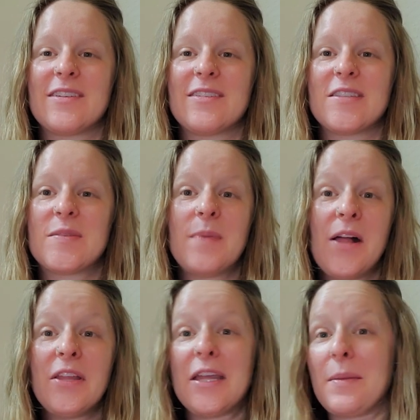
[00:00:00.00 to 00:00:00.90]

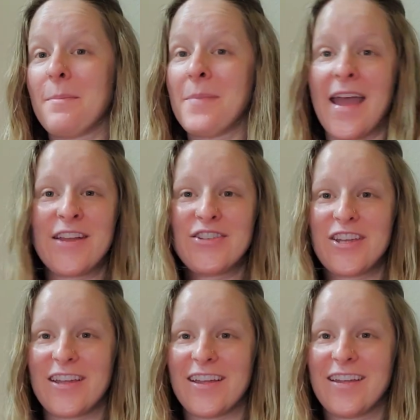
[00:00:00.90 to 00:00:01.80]
spelling
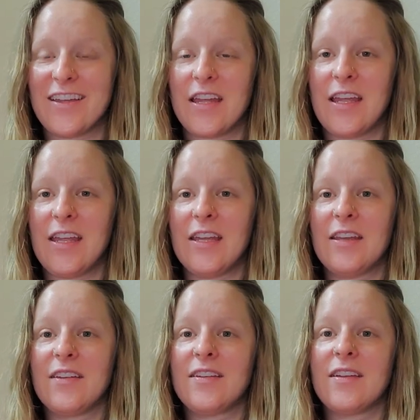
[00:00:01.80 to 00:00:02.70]
magic
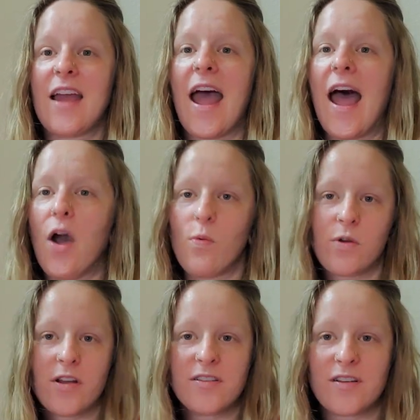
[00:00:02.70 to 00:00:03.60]
in how
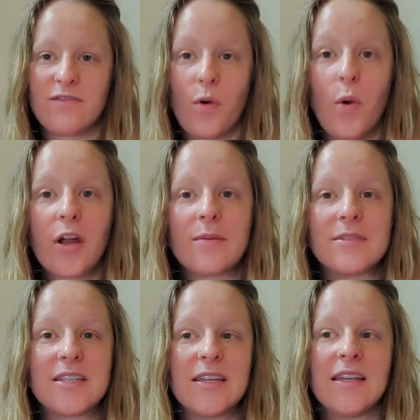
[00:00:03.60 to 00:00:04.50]
words are formed.